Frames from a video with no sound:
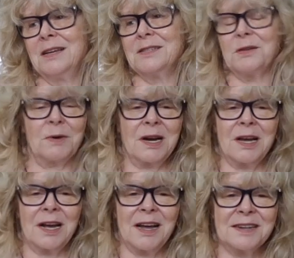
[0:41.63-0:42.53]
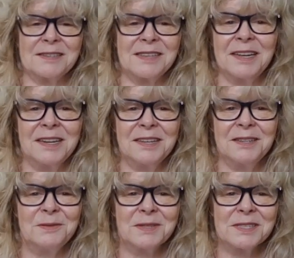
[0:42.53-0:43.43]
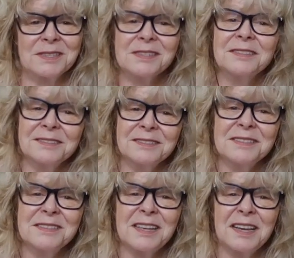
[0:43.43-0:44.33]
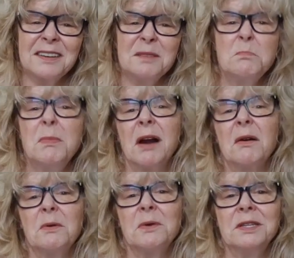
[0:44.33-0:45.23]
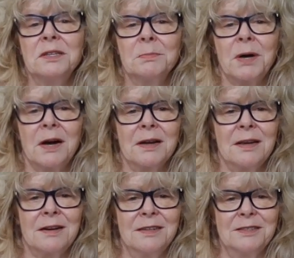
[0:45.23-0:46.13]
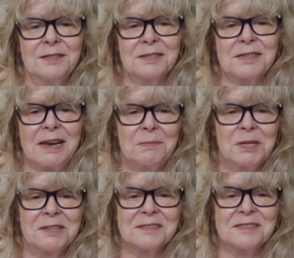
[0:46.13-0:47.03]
So what I gotta say to you is that an marrow in your pocket, or are you just happy to